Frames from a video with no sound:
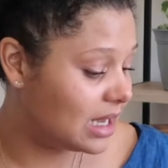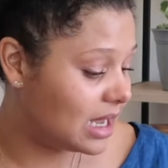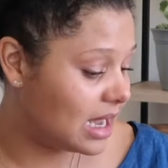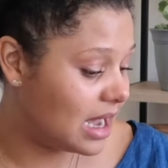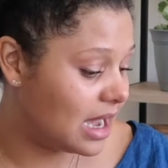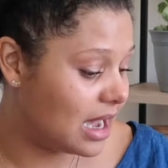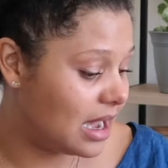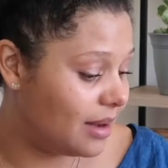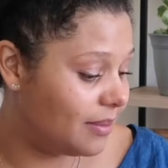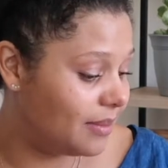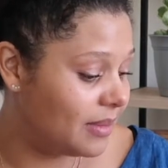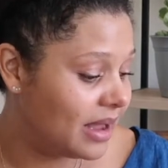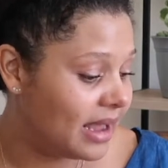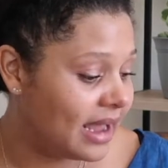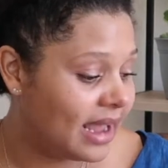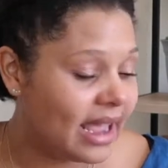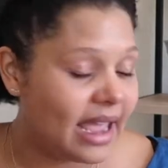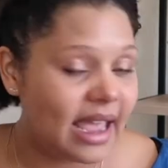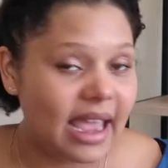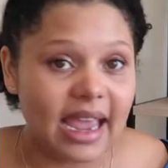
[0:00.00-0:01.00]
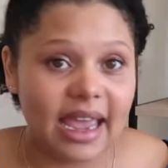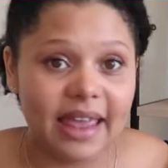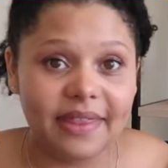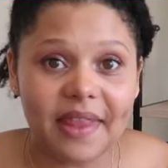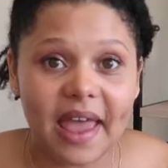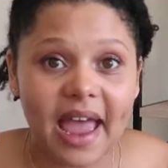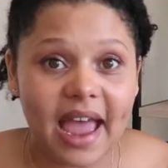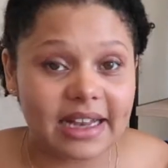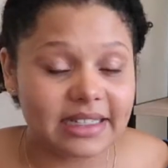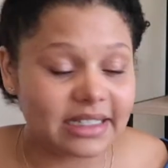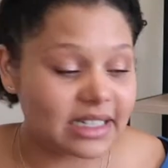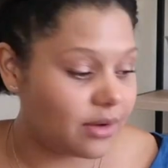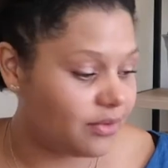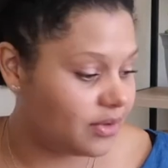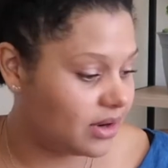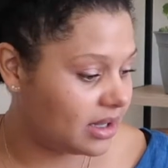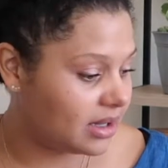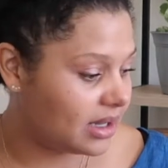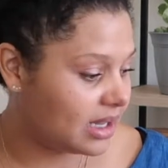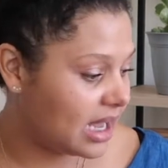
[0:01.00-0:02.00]
And that
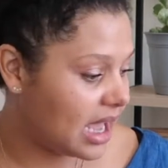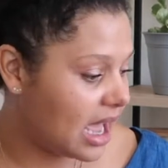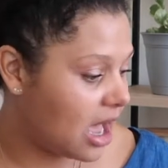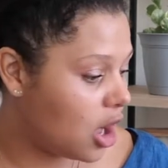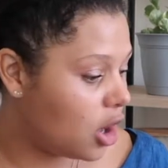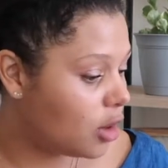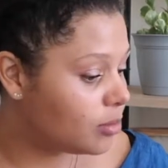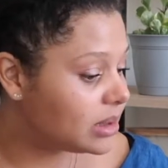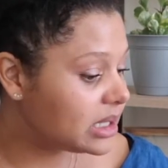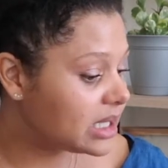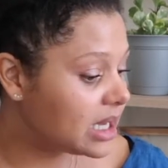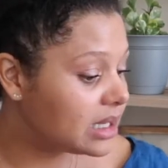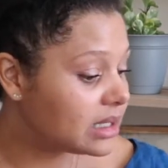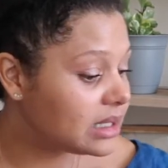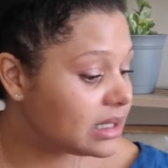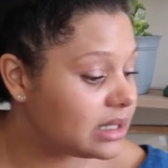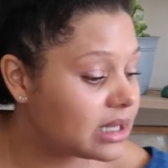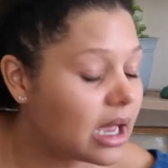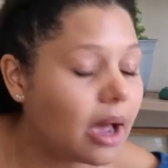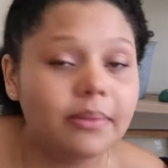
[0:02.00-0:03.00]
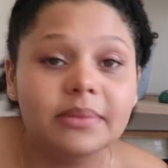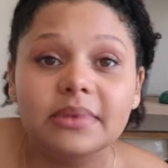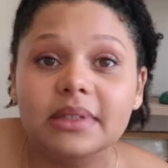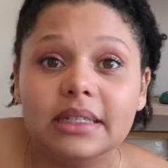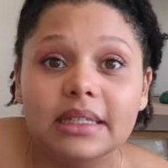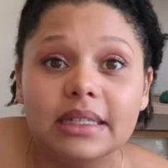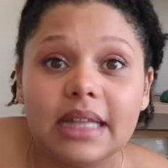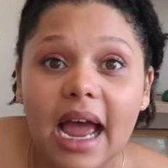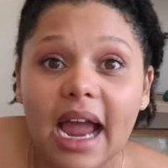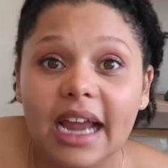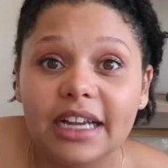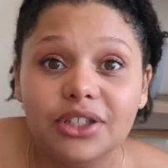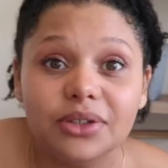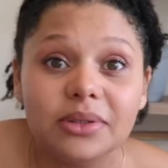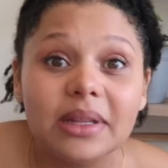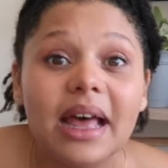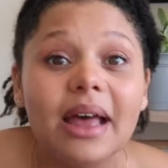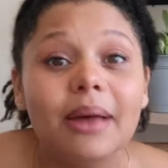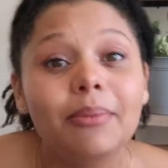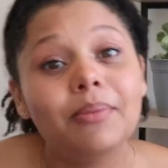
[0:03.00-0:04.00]
definitely helps. I do
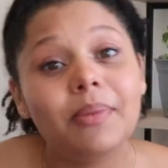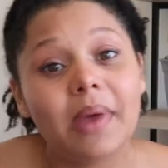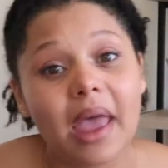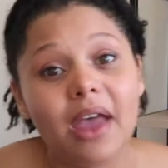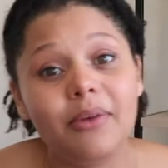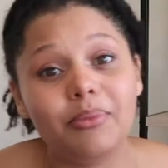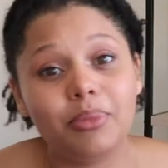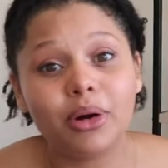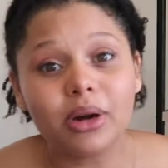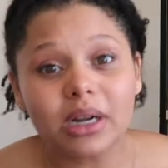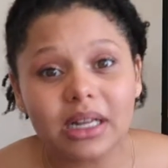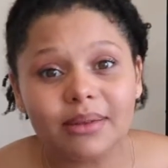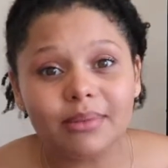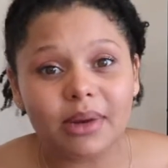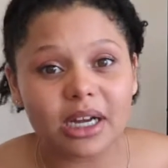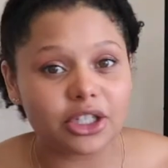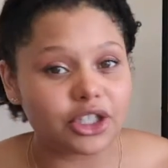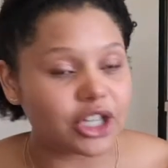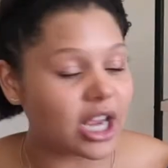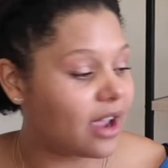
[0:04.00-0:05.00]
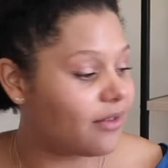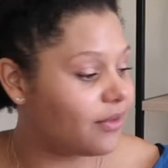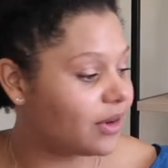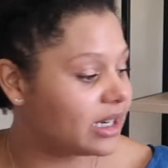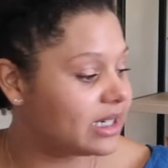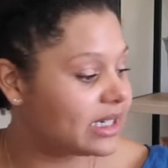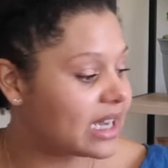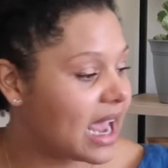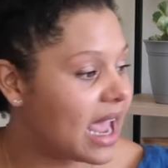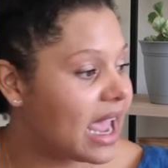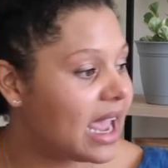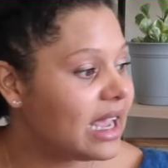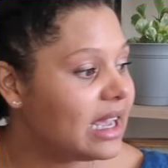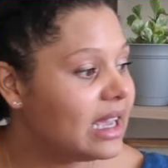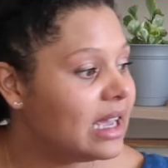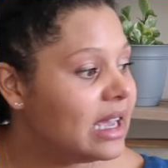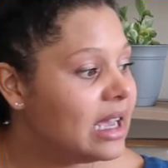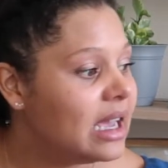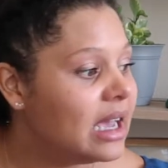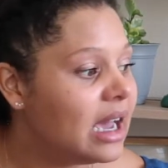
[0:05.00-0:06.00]
that at pretty much every
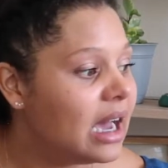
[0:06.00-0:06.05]
day